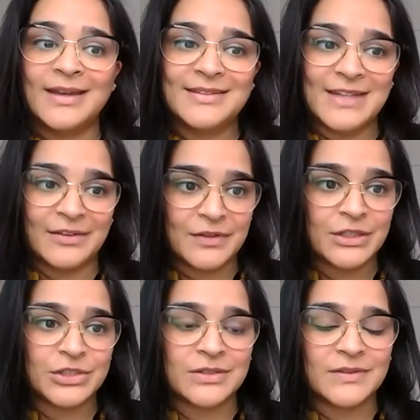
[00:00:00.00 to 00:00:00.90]

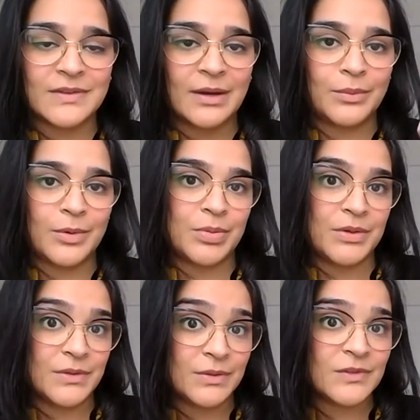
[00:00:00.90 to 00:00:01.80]
definitions that were
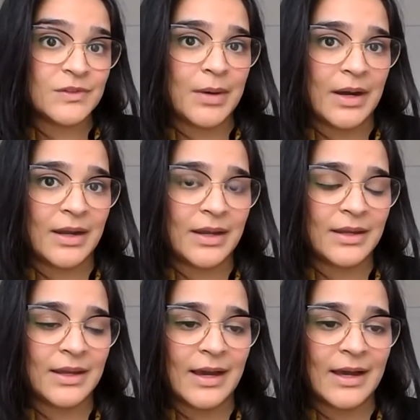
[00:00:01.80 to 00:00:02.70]
produced by